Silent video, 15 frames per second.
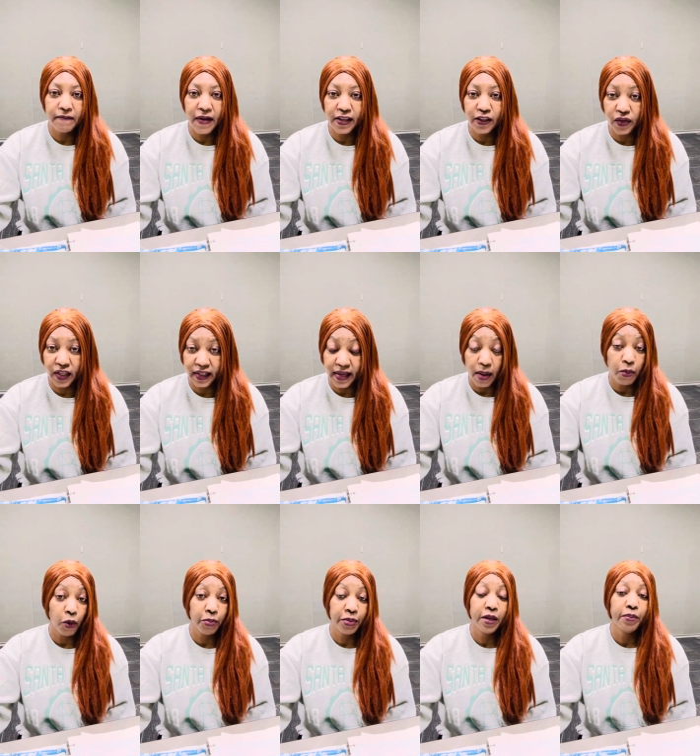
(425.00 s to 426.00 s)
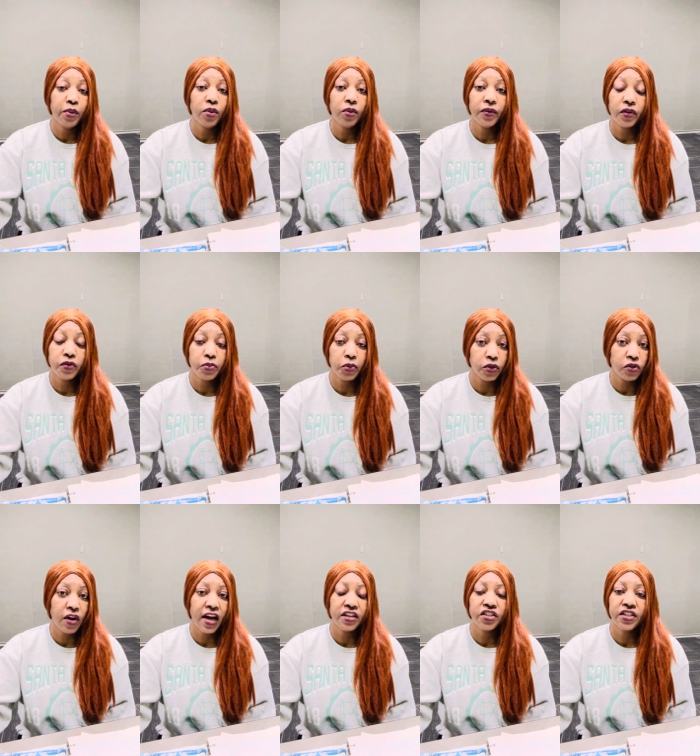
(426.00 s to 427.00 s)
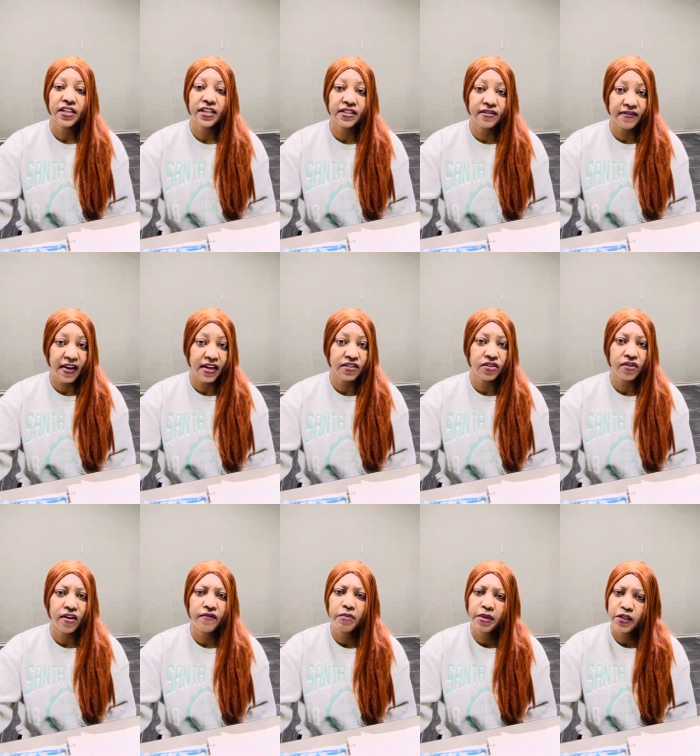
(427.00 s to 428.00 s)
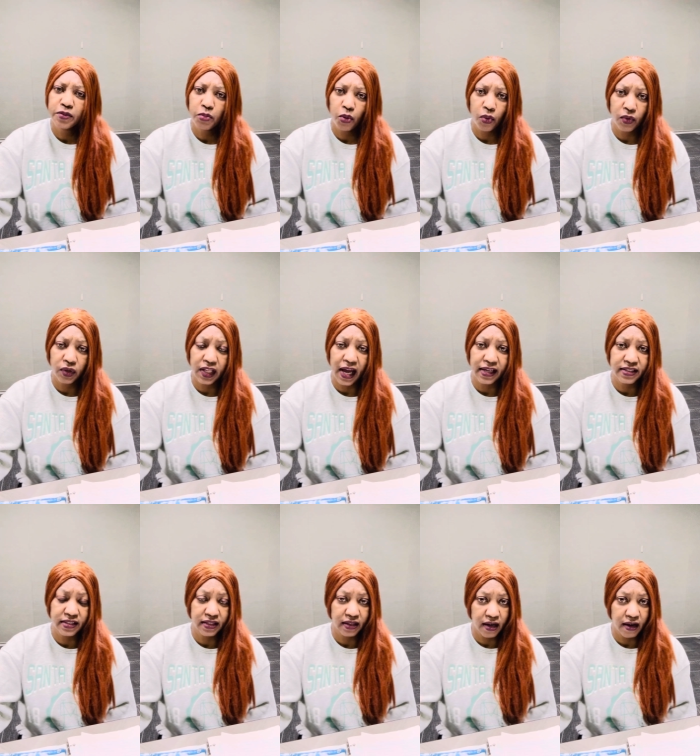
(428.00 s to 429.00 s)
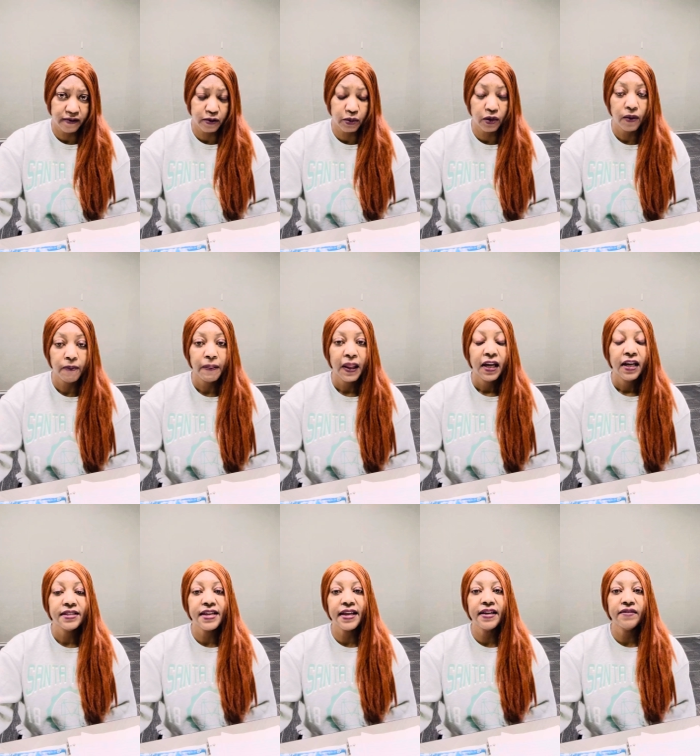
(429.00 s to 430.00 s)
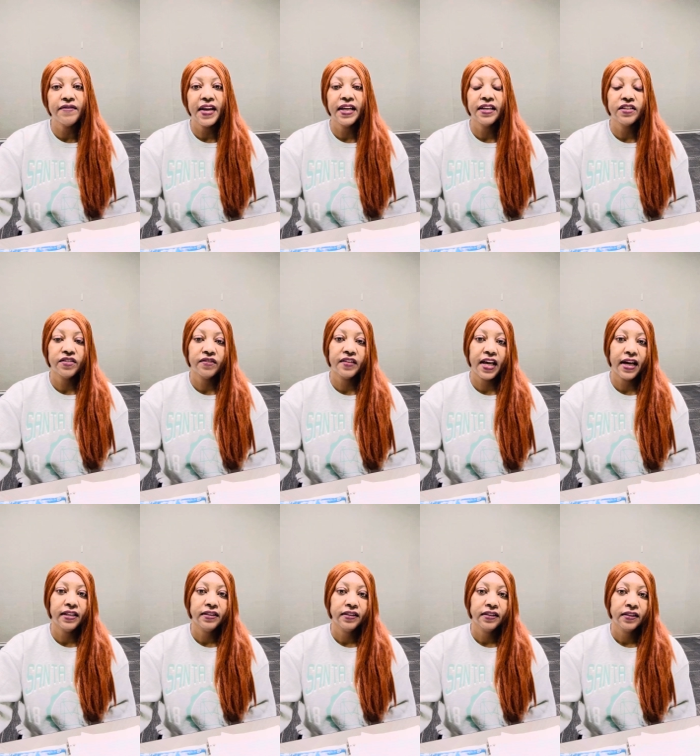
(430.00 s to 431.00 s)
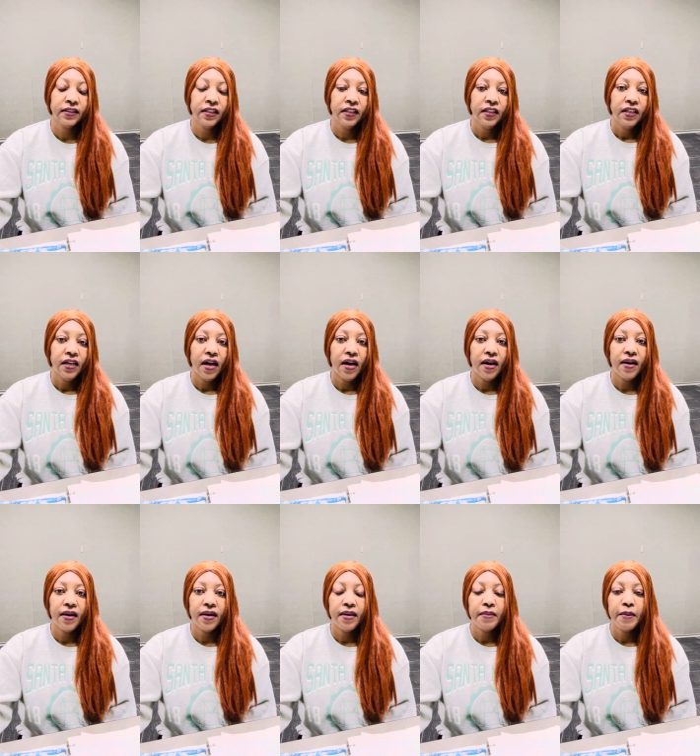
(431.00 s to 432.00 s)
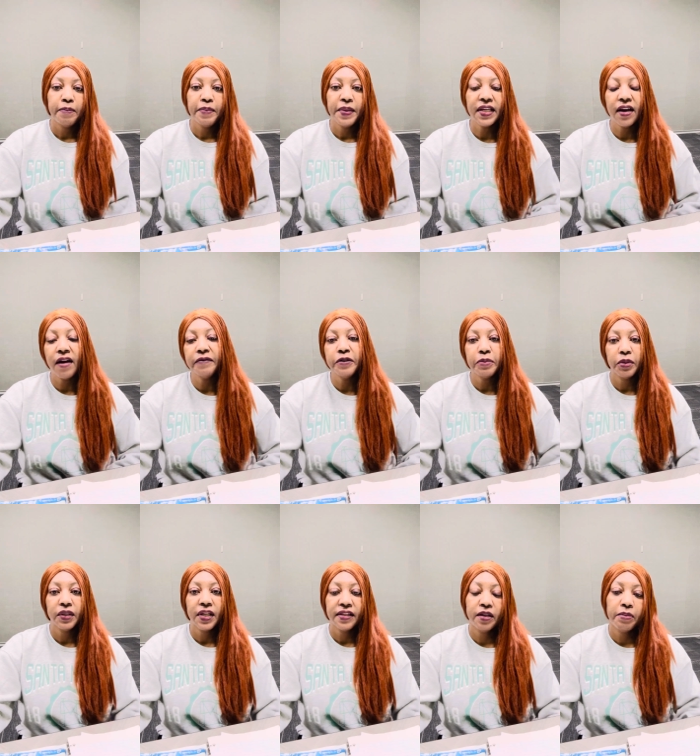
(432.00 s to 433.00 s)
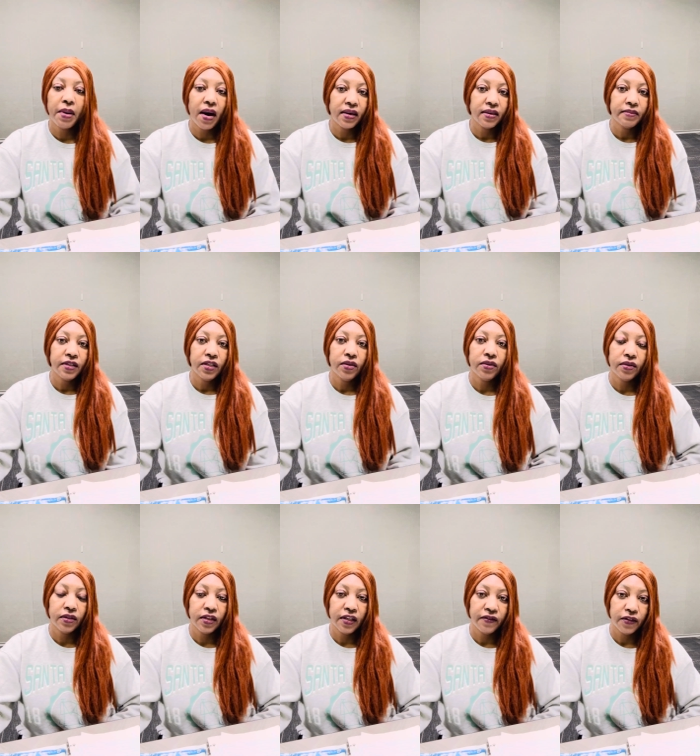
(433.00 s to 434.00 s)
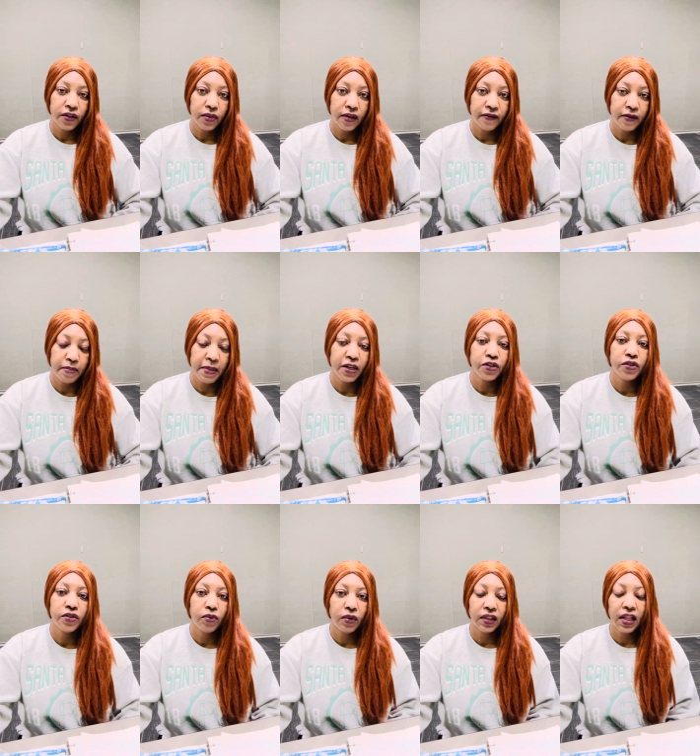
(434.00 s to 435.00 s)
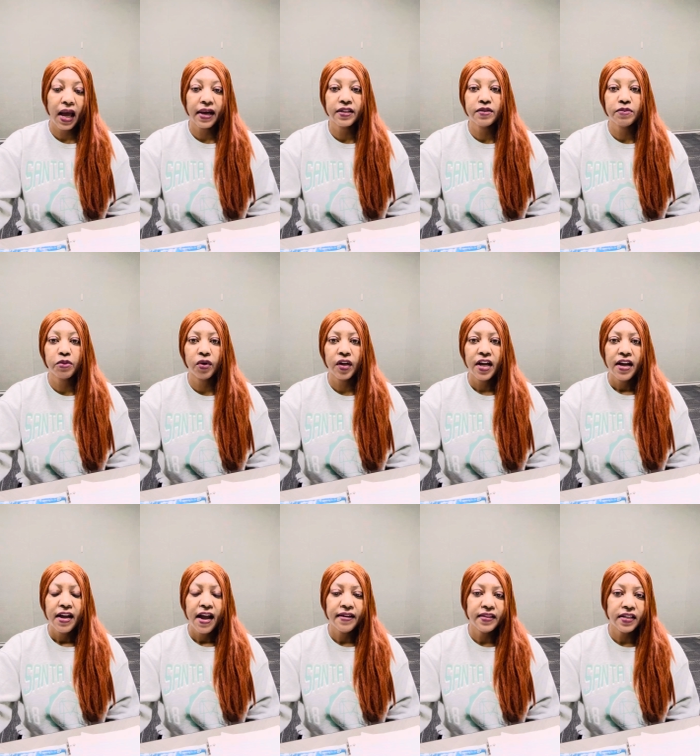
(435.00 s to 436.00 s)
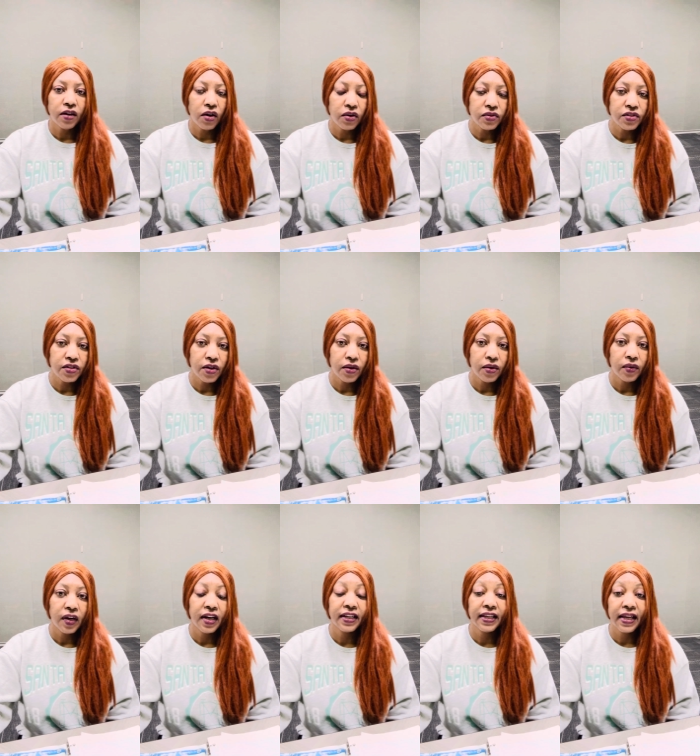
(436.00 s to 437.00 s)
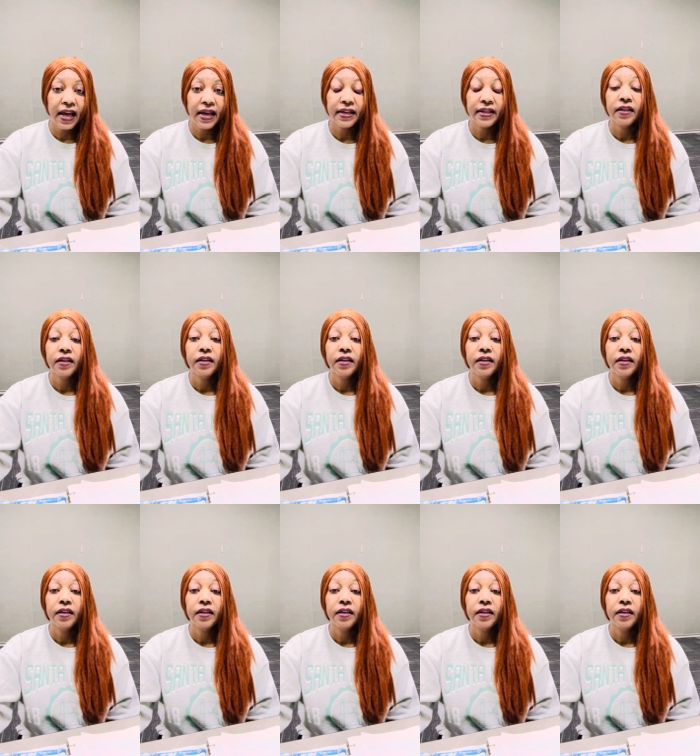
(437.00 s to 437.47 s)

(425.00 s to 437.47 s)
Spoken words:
you can get more people, there's more traction, it's faster, everybody's more relaxed and comfortable. Take advantage of that. Be comfortable at the bottom, if it makes you relax more. And then also, again,